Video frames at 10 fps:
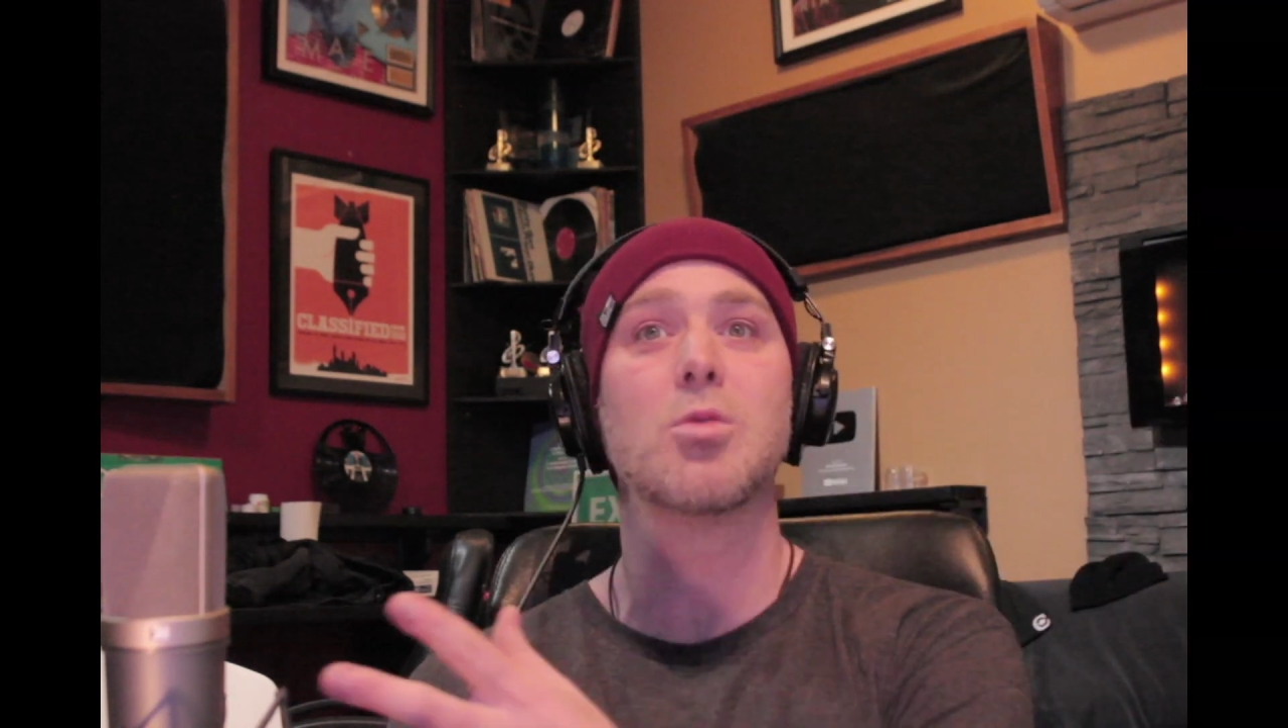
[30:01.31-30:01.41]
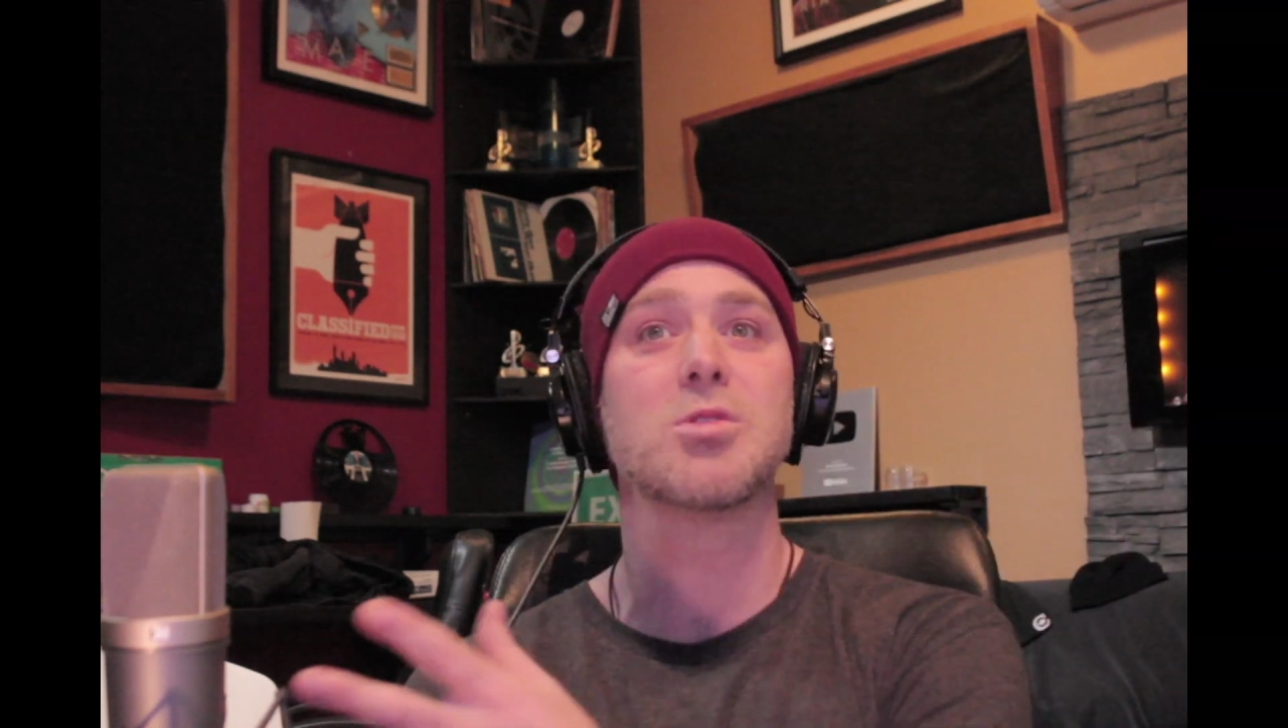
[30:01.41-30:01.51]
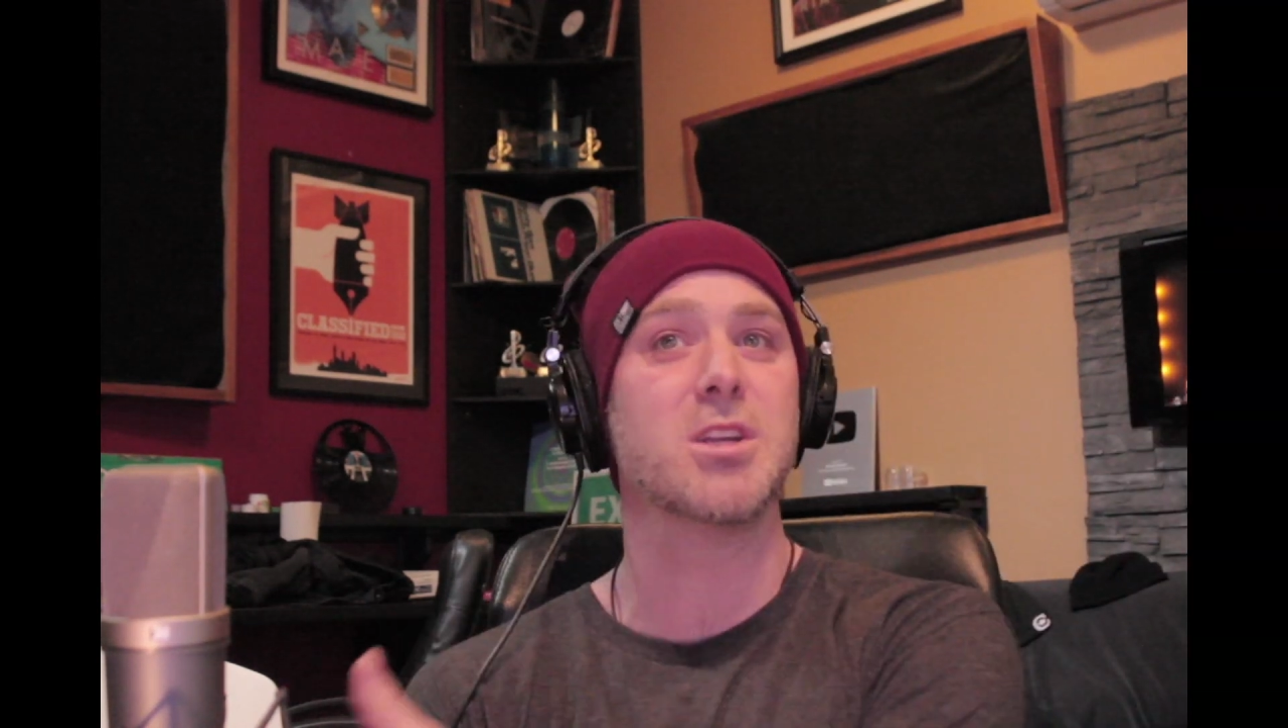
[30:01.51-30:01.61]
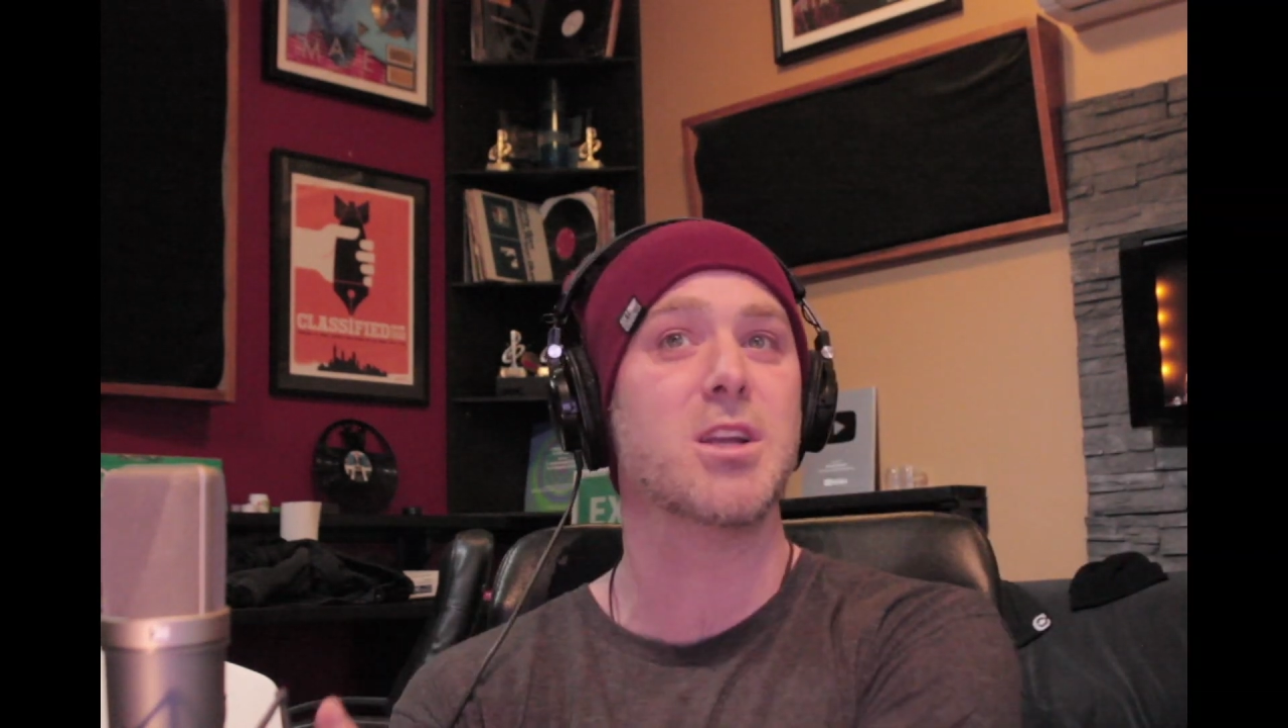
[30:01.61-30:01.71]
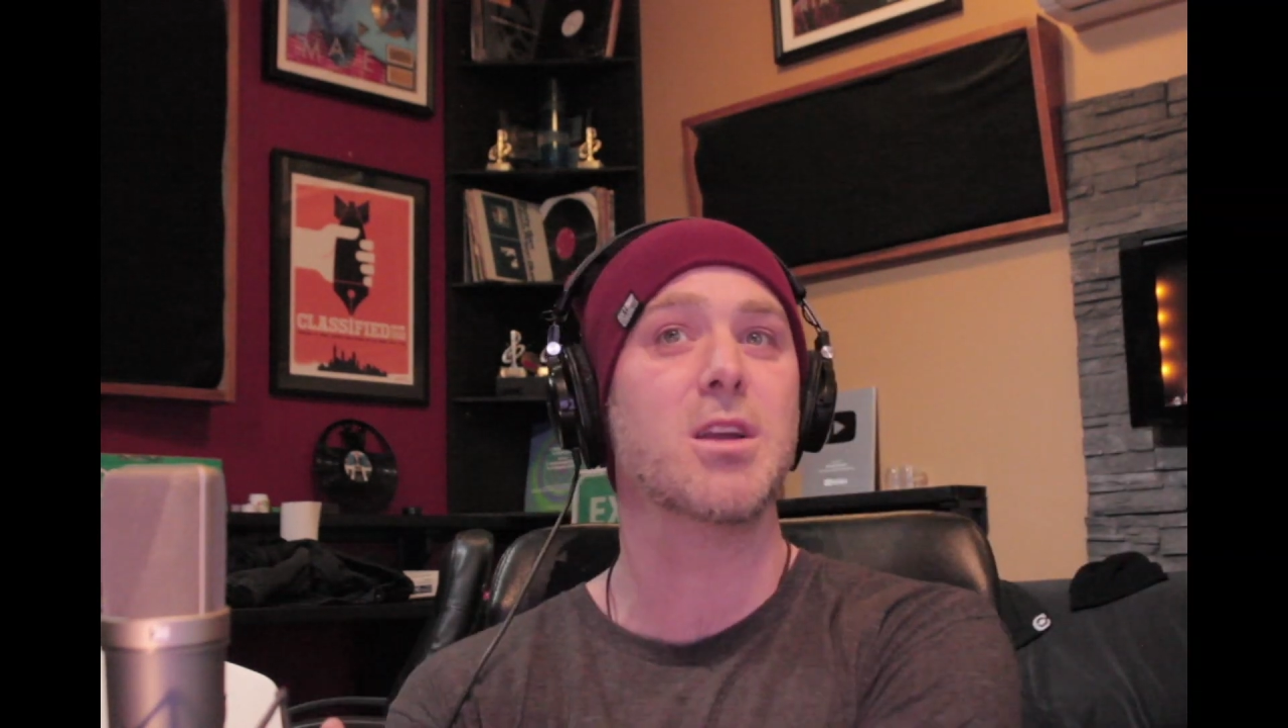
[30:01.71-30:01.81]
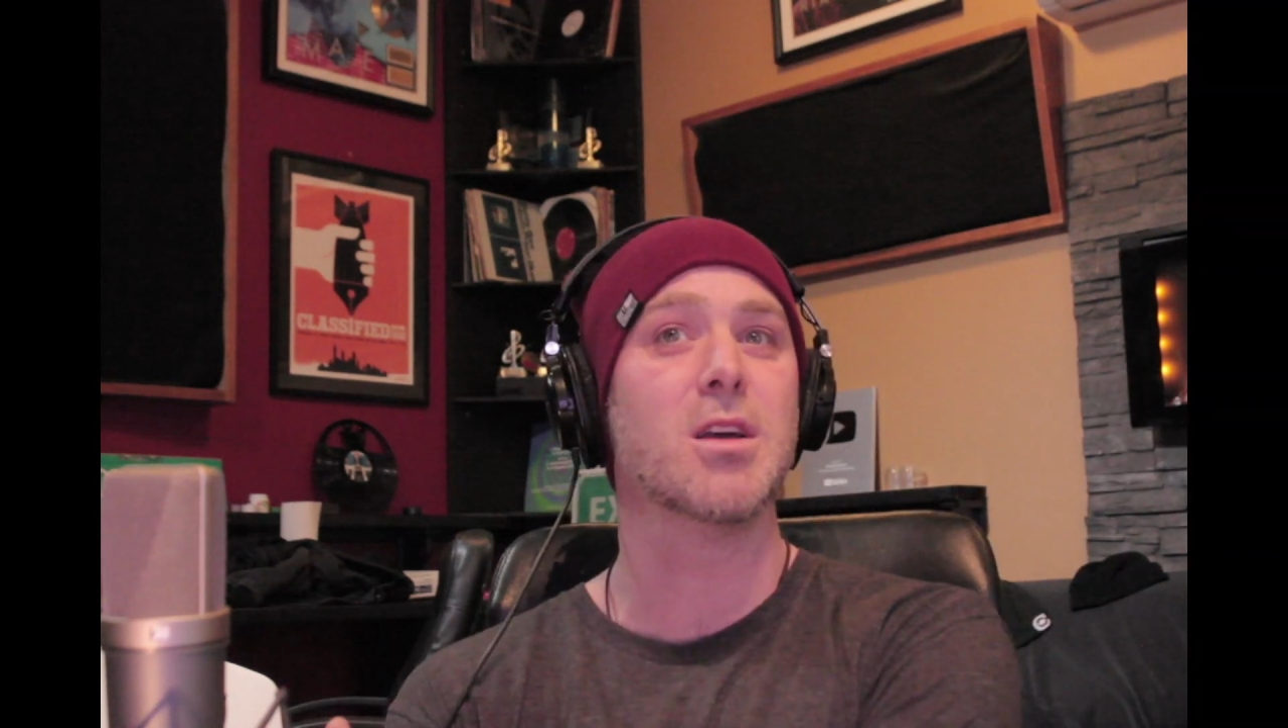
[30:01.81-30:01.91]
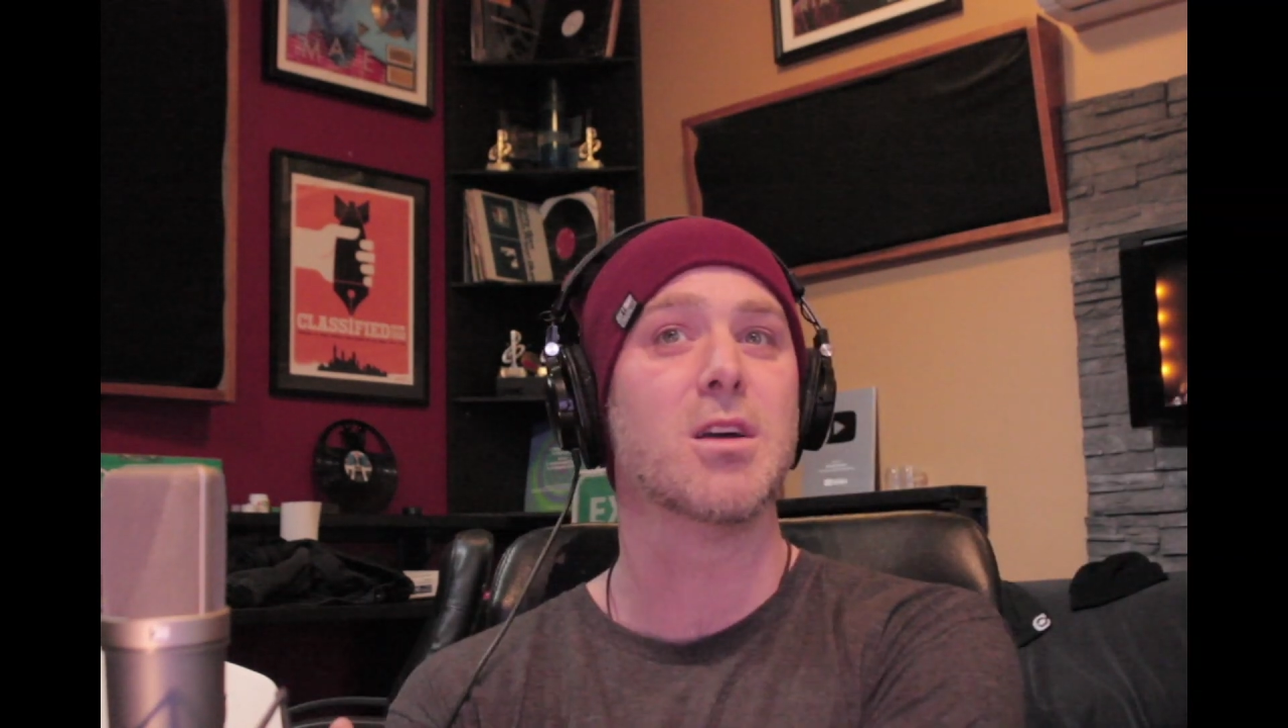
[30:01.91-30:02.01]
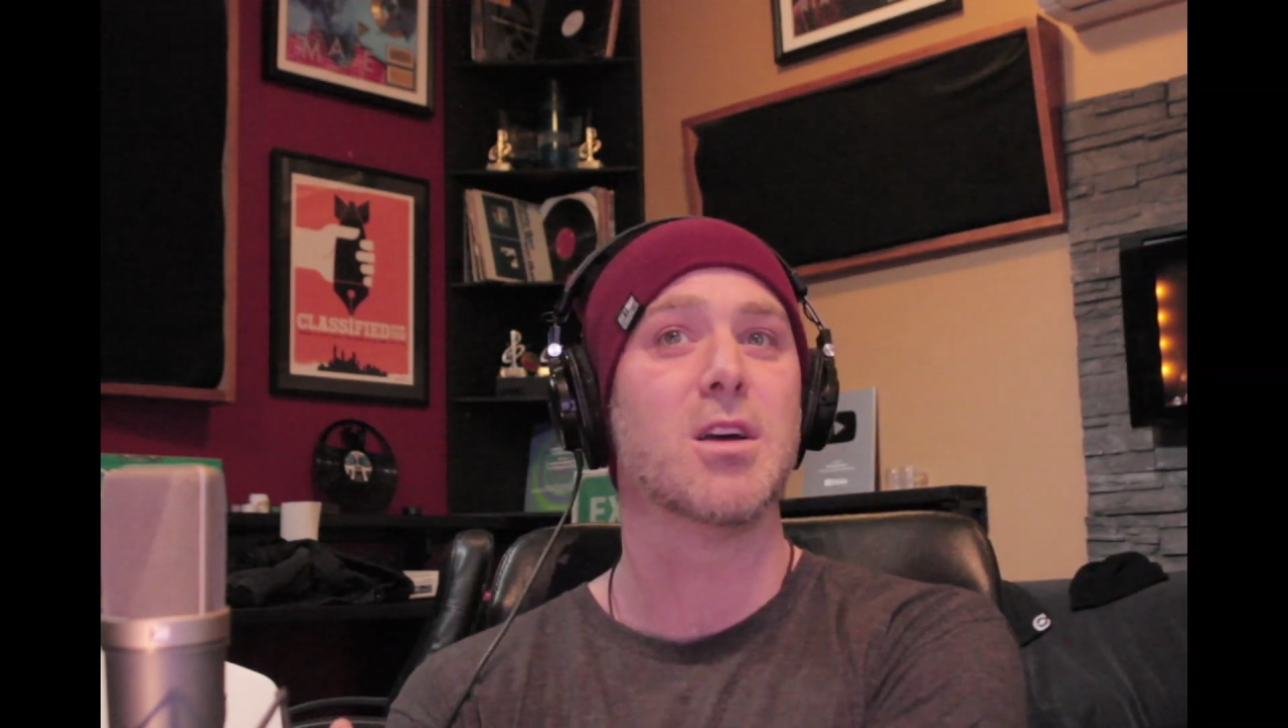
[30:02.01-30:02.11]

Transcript: see